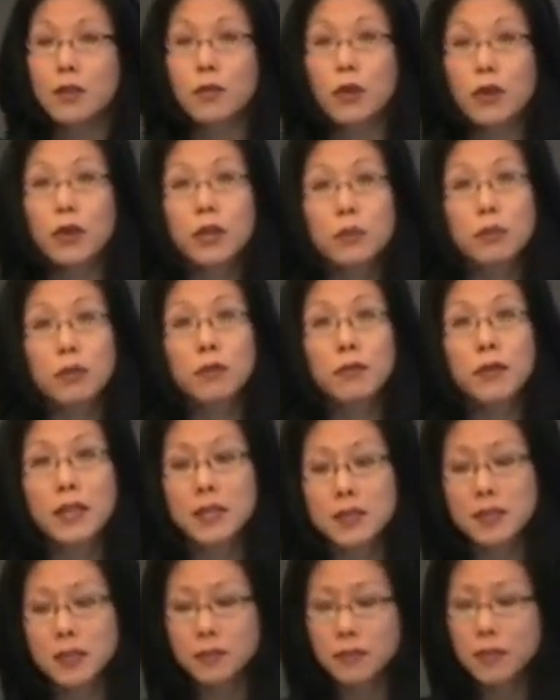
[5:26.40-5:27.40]
the growing
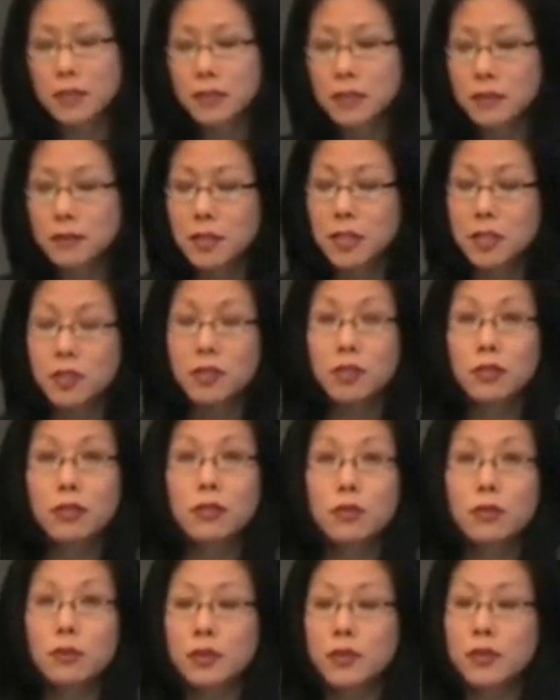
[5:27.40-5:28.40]
pervasiveness of digital
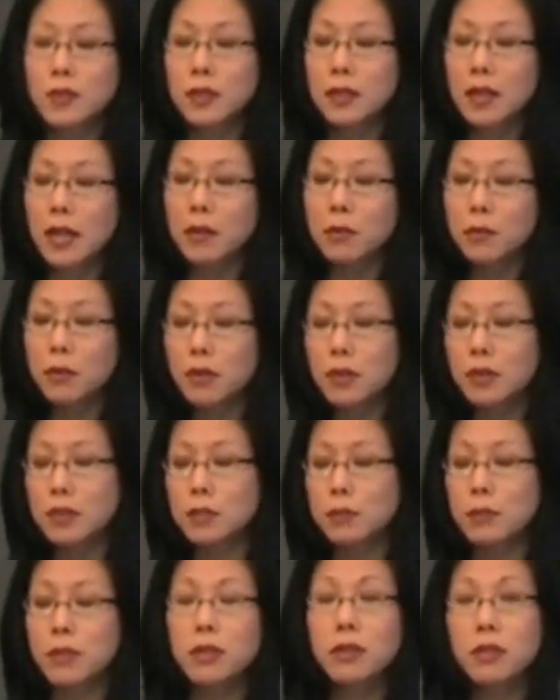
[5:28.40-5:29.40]
tools and
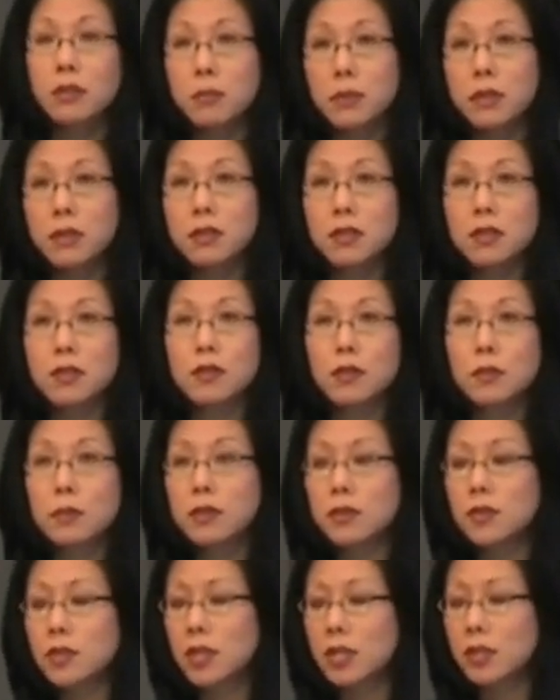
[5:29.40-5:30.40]
networks, peer to -peer
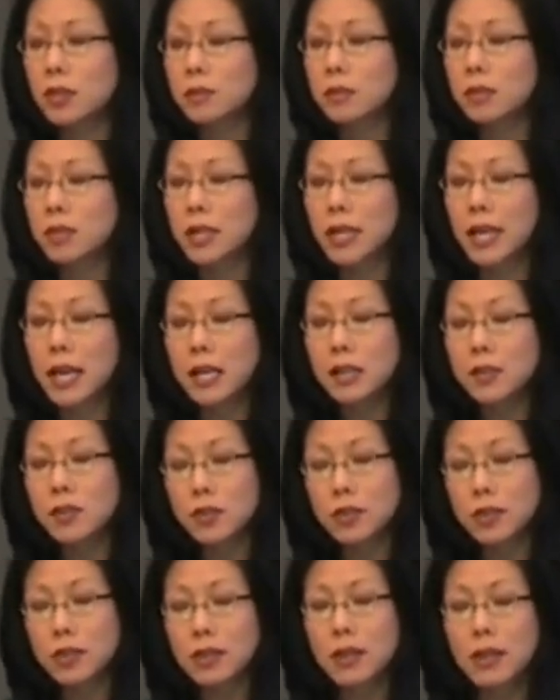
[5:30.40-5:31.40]
distribution and
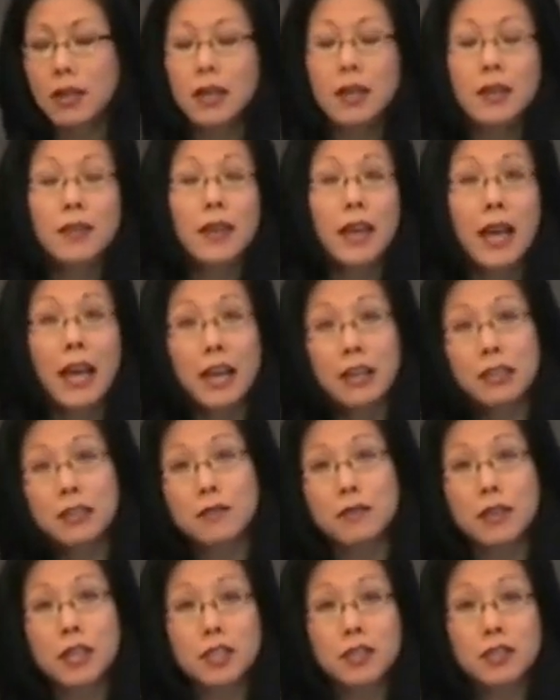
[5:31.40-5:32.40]
communication, the
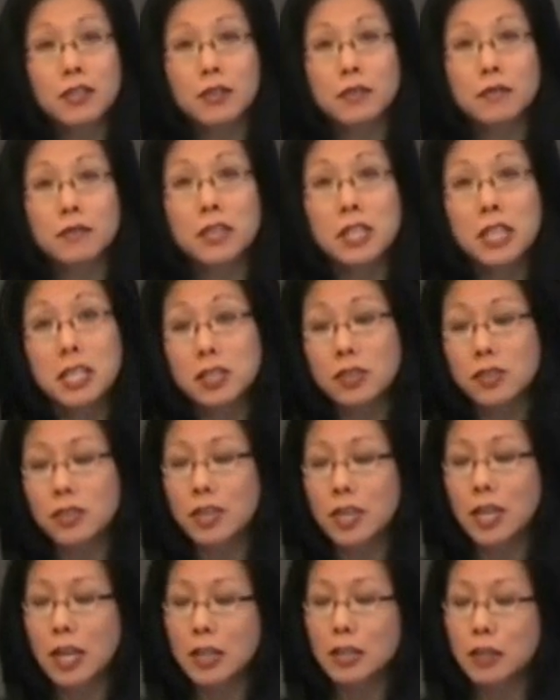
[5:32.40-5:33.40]
activation of niche
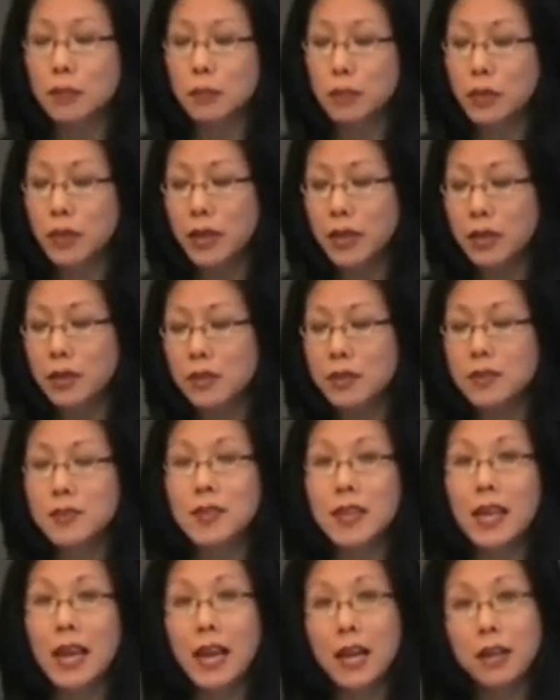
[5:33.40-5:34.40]
and edge players,
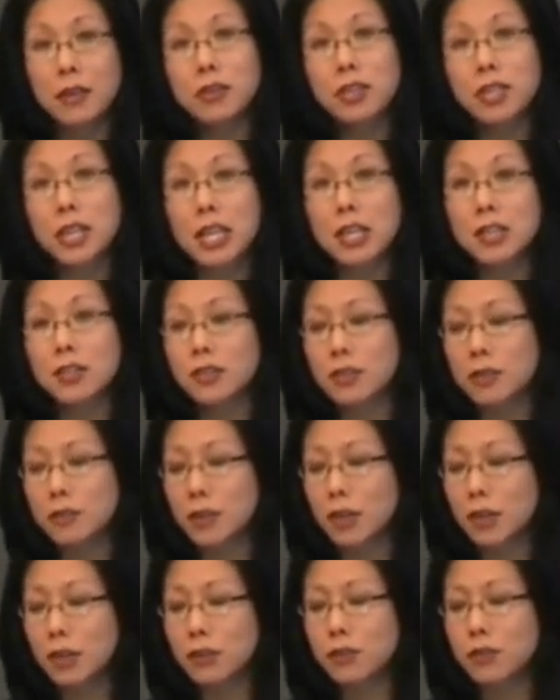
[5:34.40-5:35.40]
the aggregation of
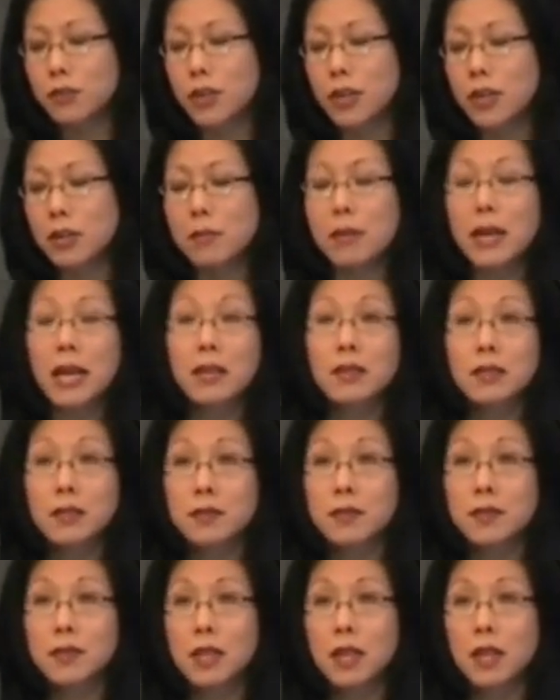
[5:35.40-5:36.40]
culture at a
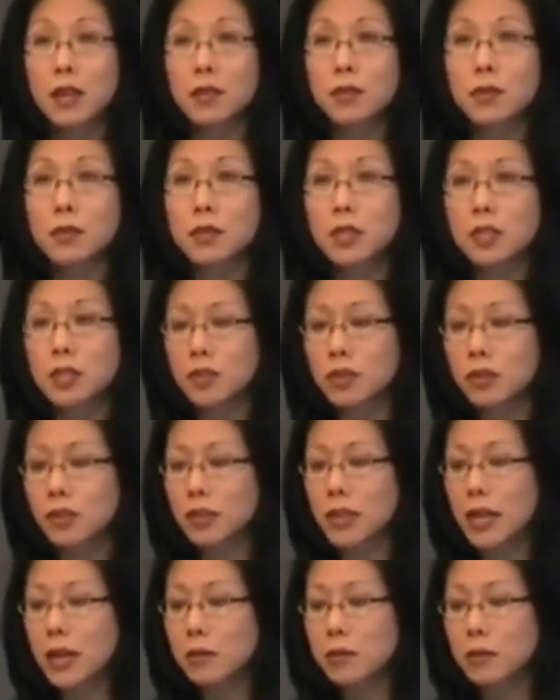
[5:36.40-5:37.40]
massive scale through digital
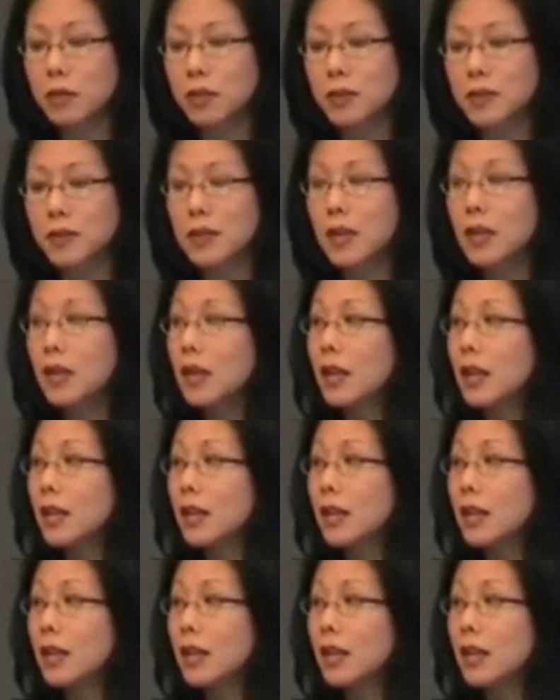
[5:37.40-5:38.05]
networks,